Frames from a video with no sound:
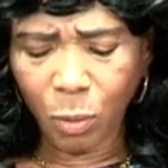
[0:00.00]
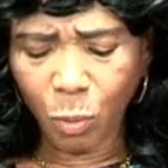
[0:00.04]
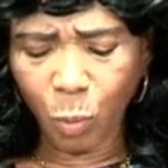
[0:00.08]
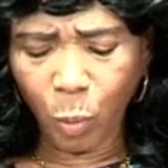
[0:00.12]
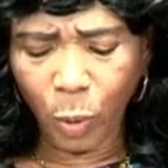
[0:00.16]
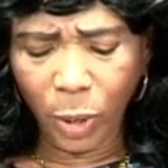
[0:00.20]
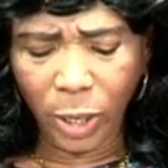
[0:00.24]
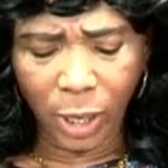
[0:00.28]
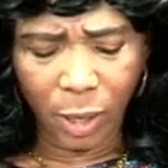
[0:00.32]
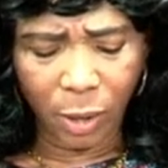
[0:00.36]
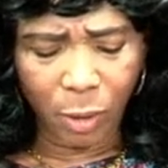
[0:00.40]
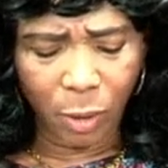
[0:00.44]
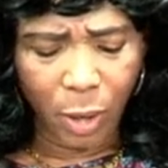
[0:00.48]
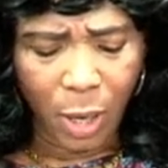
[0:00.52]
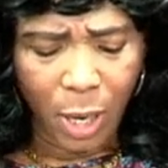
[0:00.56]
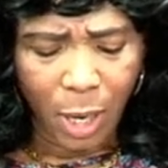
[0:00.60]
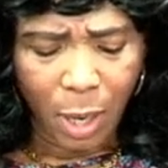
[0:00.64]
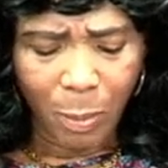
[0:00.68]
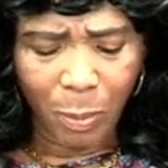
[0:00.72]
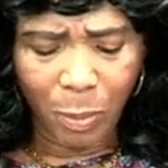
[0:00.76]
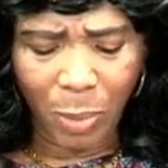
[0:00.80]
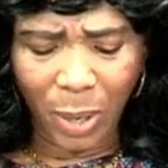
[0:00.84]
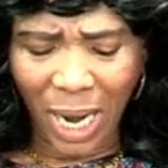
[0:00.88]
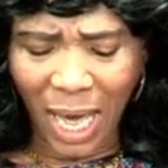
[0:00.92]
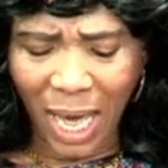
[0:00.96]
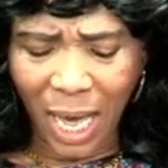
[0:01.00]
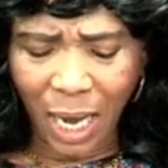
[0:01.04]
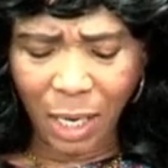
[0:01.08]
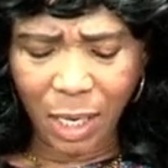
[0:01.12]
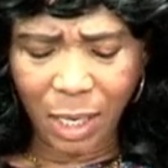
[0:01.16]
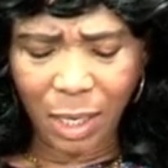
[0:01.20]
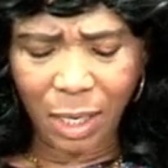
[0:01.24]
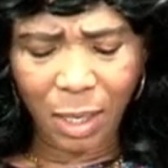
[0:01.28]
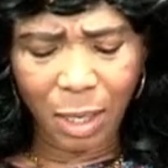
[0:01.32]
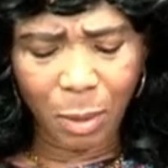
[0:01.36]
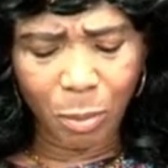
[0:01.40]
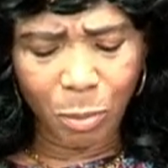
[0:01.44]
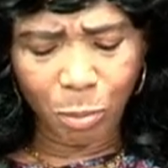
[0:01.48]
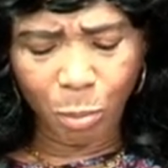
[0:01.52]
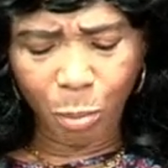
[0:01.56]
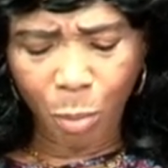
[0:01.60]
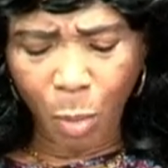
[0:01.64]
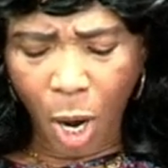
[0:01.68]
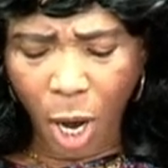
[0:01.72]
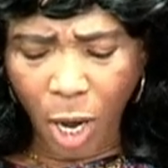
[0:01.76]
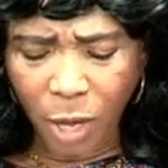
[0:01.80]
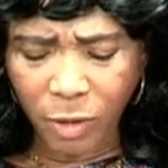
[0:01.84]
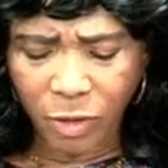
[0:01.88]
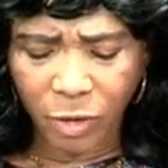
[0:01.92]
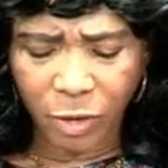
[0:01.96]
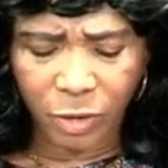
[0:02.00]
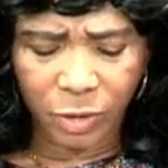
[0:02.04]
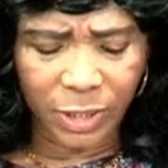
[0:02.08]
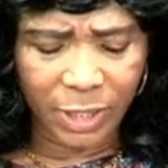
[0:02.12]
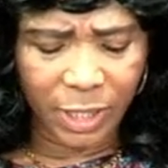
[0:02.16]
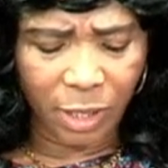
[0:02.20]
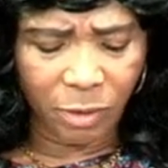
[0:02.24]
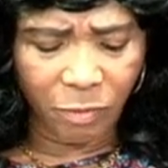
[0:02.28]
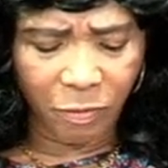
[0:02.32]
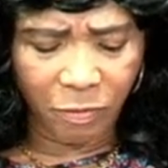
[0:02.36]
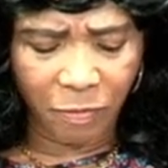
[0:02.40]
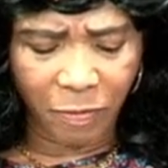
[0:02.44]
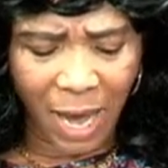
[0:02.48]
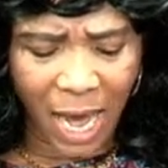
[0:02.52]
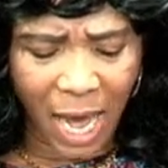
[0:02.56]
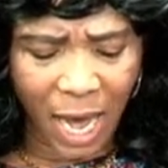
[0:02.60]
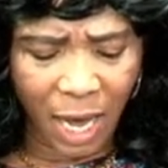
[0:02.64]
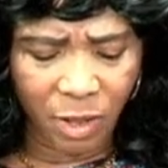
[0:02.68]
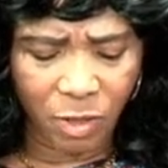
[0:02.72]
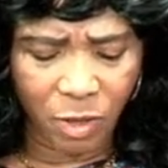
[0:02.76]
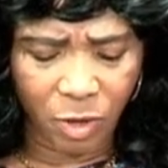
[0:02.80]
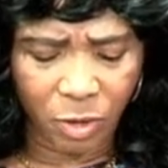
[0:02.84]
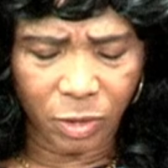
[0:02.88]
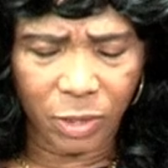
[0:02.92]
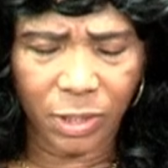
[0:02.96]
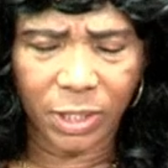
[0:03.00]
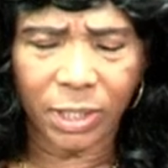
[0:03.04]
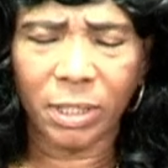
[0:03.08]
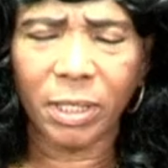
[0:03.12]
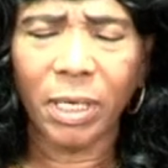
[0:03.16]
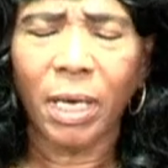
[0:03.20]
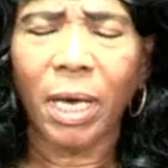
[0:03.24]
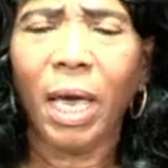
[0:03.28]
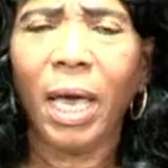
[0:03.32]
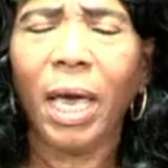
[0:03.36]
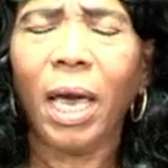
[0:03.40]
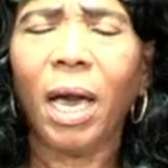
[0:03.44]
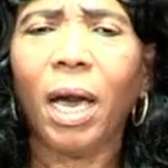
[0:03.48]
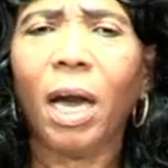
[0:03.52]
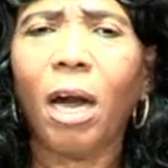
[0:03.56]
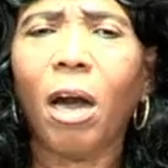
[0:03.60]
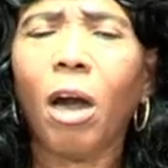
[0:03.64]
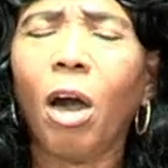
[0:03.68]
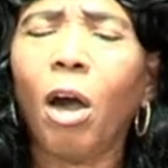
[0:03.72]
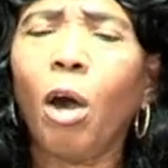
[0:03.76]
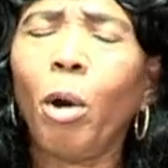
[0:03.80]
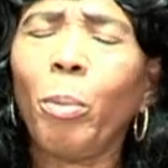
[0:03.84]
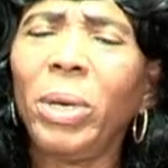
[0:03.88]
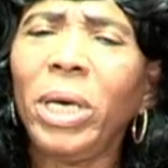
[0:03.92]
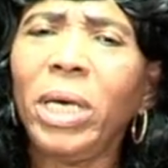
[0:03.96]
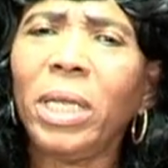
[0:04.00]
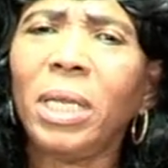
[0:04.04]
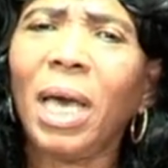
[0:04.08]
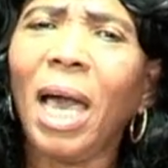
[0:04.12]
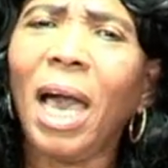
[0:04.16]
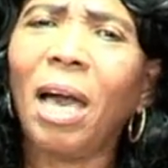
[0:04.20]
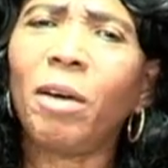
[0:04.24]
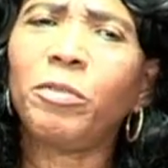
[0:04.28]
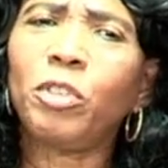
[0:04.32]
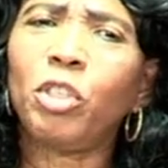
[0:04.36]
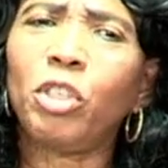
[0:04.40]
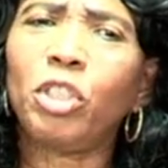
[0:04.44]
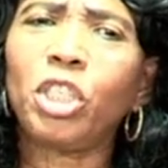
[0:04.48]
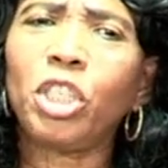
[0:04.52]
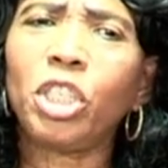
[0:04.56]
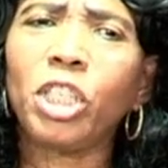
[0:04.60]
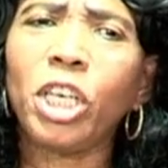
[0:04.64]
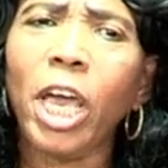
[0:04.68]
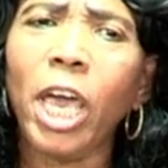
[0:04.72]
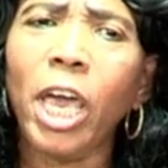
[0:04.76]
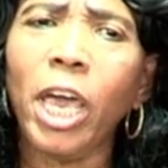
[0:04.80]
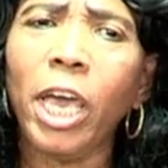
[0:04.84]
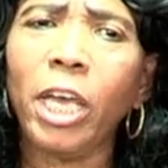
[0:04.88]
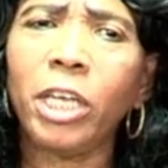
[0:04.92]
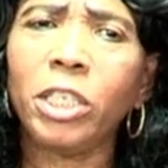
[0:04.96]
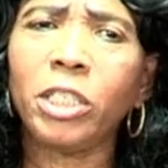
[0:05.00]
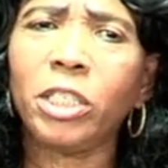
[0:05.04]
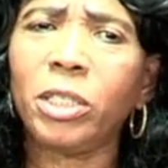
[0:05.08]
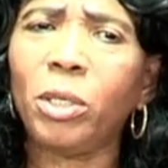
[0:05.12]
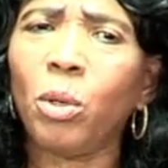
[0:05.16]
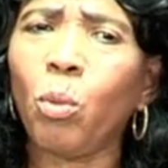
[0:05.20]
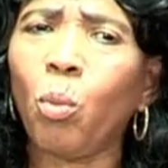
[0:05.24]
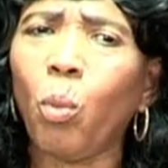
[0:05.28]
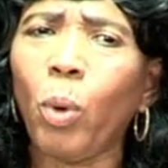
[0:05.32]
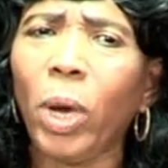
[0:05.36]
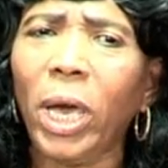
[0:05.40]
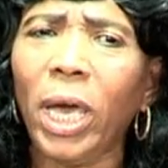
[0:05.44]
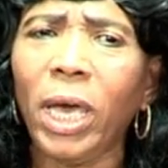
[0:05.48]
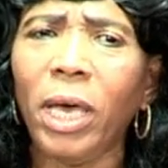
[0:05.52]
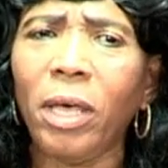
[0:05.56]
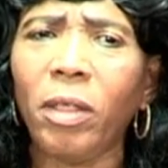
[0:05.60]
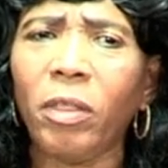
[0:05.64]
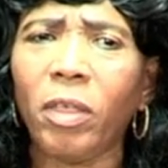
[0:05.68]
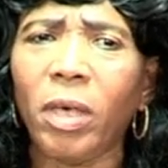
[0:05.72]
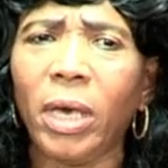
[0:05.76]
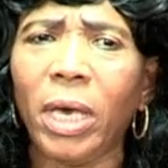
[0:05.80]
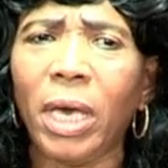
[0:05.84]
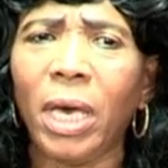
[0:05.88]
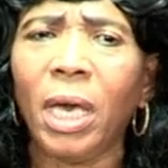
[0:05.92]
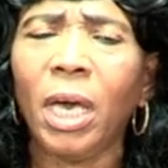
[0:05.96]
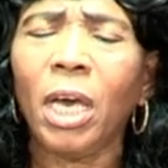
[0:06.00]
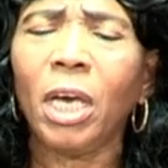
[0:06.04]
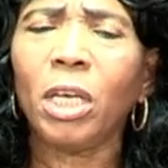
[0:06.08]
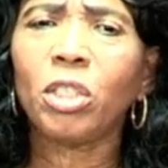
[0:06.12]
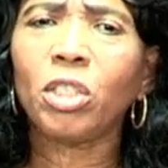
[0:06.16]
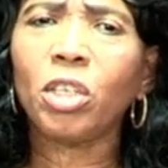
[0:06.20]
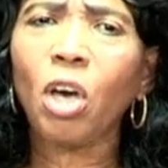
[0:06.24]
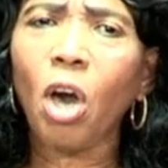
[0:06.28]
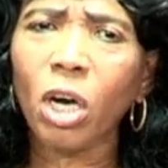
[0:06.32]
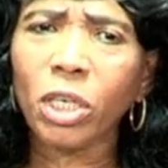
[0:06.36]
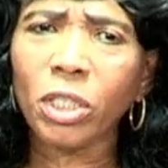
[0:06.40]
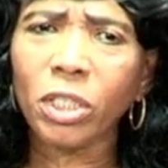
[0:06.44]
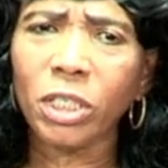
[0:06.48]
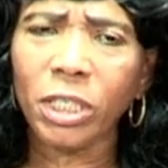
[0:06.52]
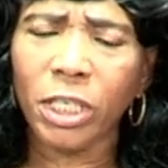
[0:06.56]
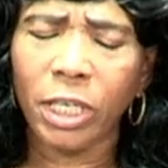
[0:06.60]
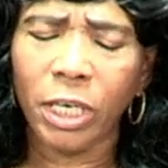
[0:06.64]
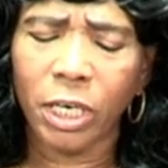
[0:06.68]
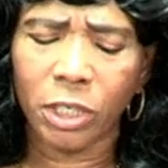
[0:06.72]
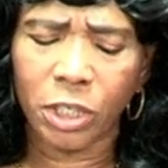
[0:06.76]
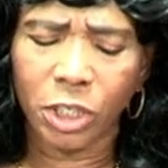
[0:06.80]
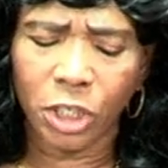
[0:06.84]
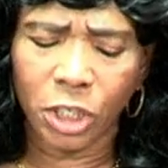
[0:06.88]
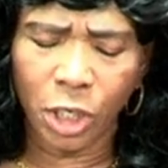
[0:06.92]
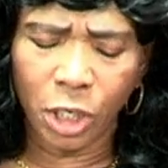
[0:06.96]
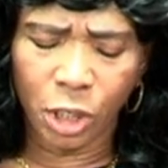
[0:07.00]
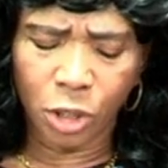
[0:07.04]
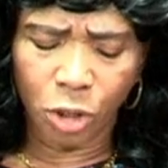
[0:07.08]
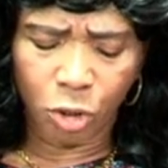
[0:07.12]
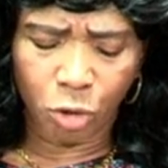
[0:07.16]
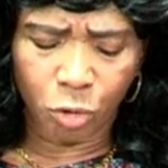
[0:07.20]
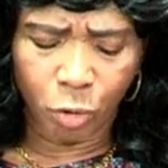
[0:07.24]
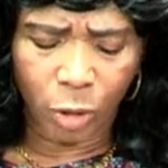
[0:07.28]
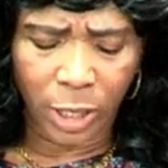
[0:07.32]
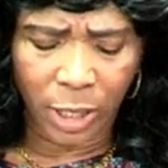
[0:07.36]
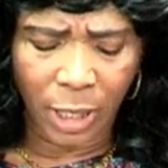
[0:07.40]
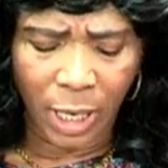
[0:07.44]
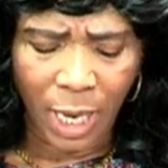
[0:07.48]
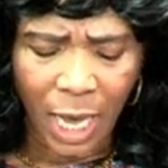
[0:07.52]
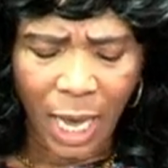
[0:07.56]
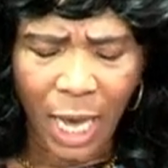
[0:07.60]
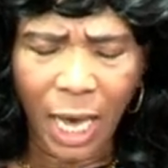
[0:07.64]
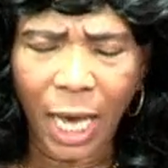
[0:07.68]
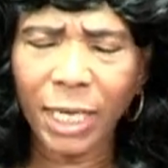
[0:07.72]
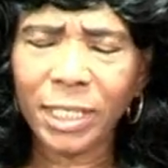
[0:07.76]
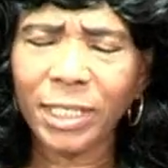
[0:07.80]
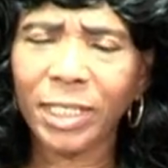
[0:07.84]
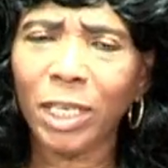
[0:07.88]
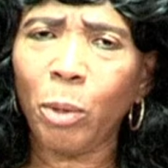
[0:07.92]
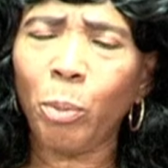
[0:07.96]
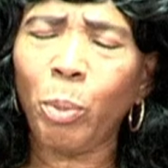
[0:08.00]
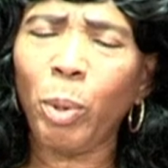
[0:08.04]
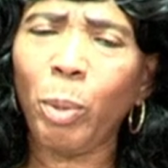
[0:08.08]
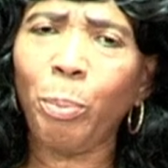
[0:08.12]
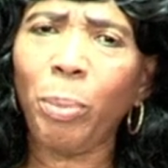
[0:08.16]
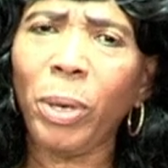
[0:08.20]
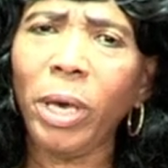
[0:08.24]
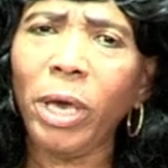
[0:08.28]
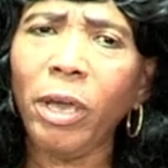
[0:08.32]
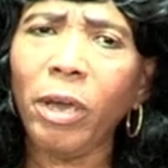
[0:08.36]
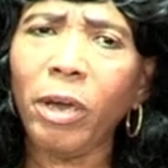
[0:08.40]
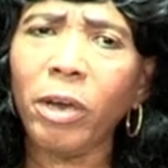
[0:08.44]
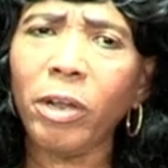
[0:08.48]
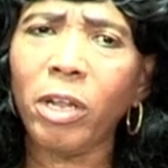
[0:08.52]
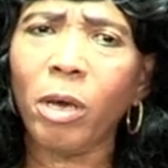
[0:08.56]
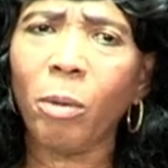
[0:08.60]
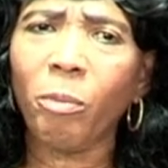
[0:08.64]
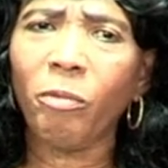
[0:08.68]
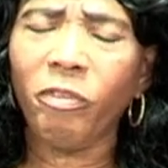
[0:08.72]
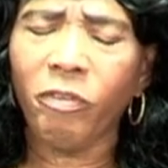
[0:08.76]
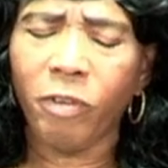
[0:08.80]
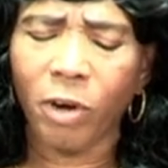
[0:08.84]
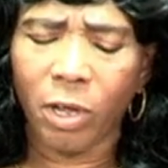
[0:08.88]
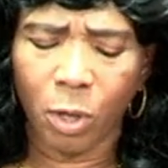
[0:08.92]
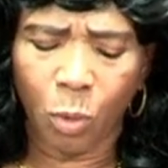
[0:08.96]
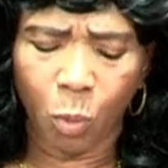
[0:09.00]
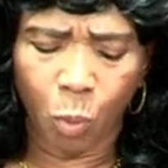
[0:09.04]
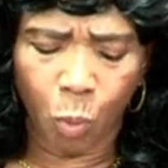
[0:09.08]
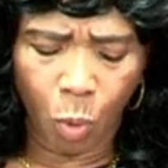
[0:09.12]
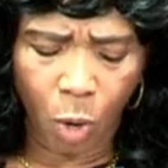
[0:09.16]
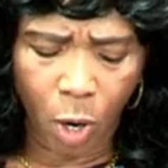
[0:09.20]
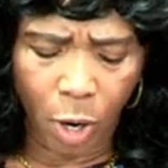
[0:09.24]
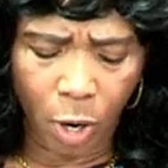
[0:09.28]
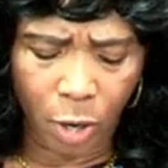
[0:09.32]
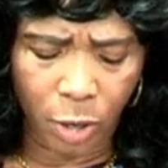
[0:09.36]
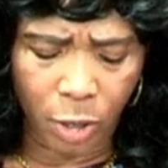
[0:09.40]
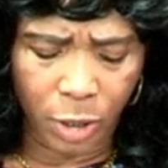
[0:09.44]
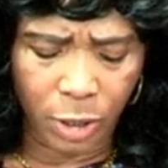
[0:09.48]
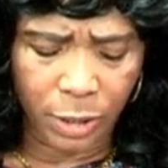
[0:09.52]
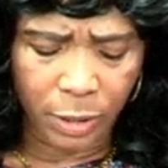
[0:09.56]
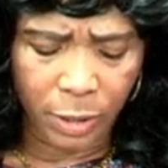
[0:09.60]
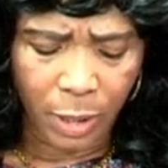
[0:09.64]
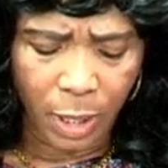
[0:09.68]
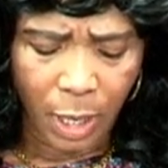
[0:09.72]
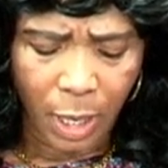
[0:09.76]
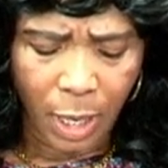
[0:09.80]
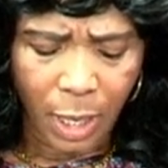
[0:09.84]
where Black mothers and fathers are being have to change the way they talk to their children as they prepare them for the world,